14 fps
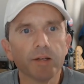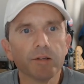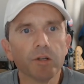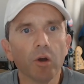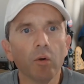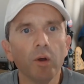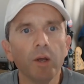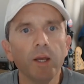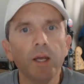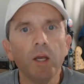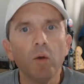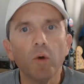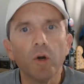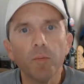So
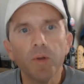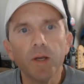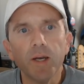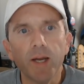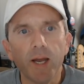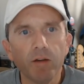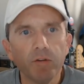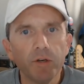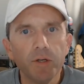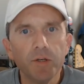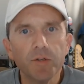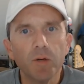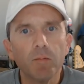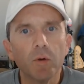what are we going to have in
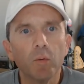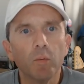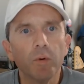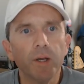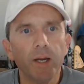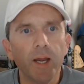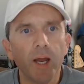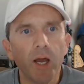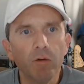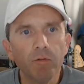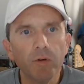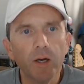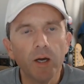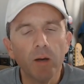December? We're going to
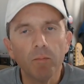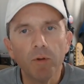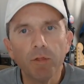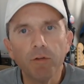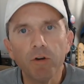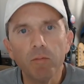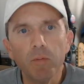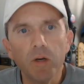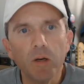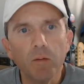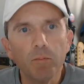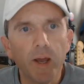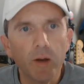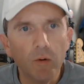have a 30-minute
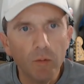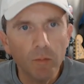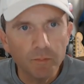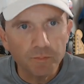panel.